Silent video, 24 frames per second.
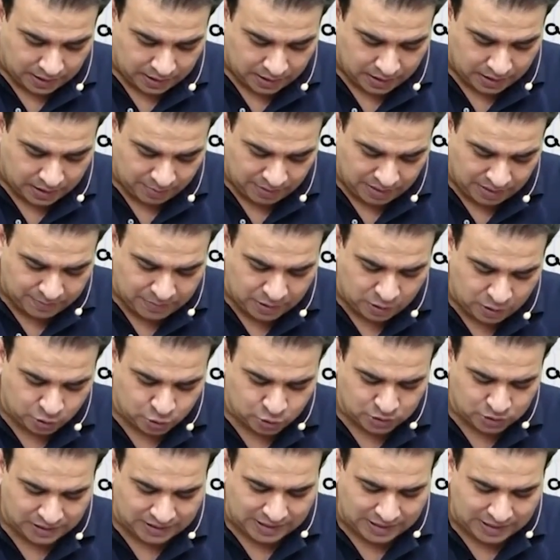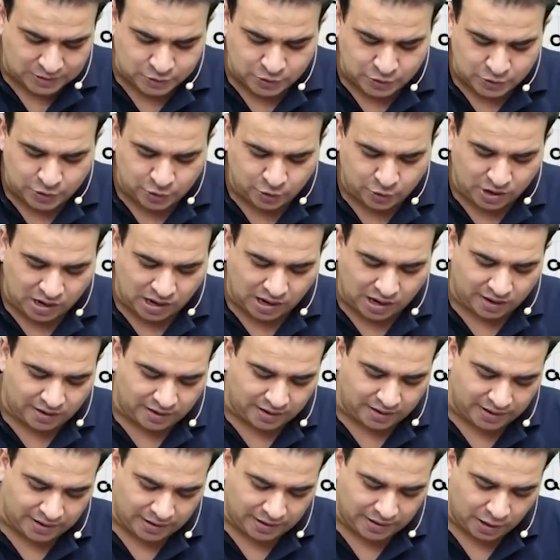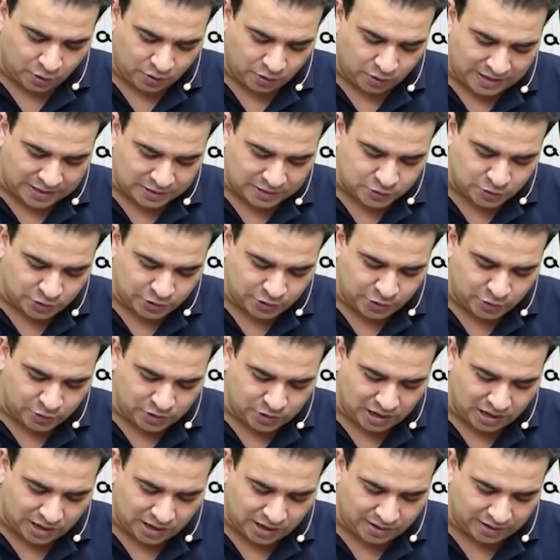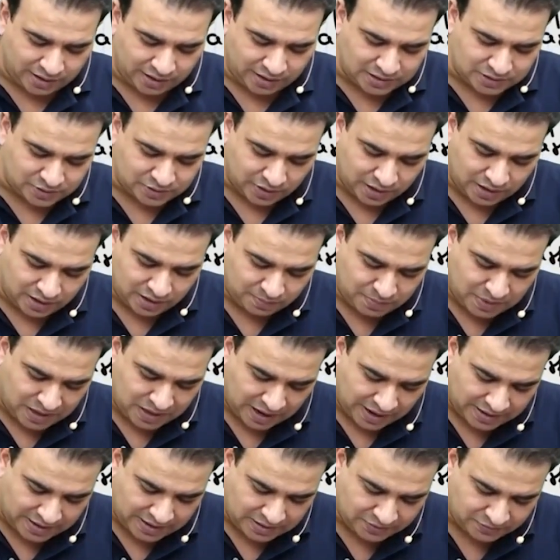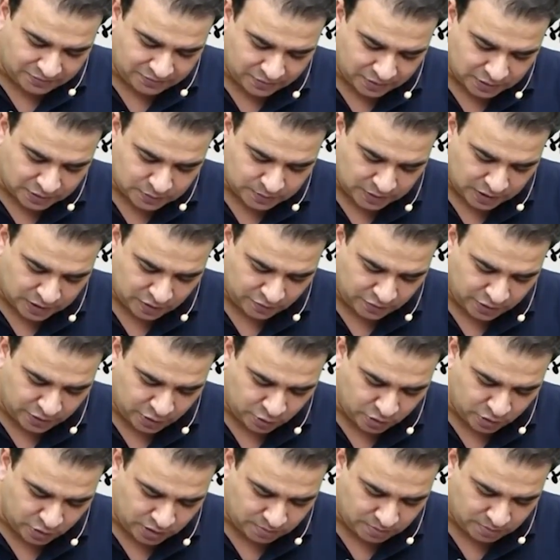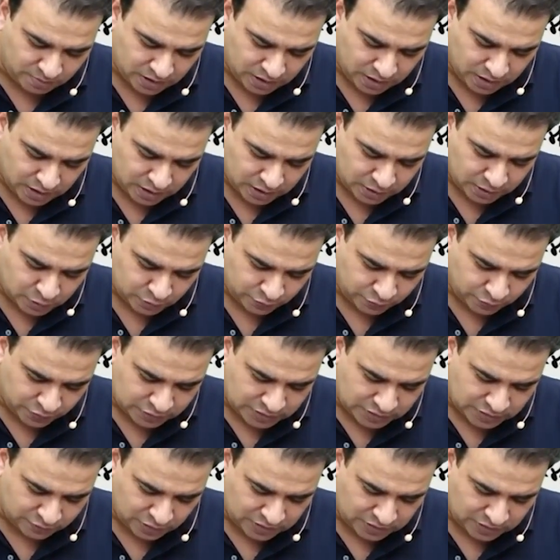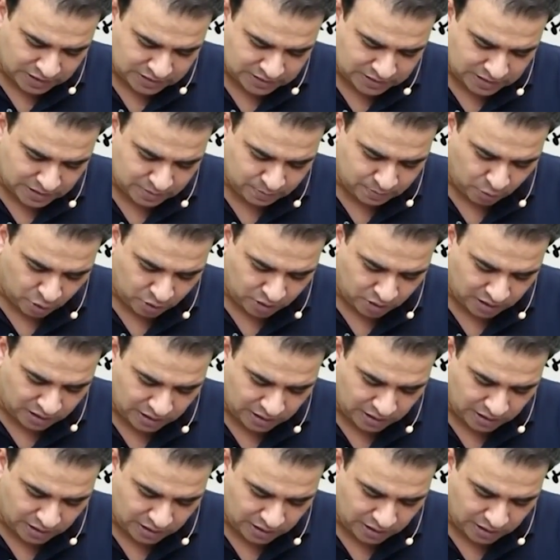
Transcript: Coming below to the gastroduodenal artery. Now gastroduodenal artery is running behind the first part of duodenum. So first of all, there is an important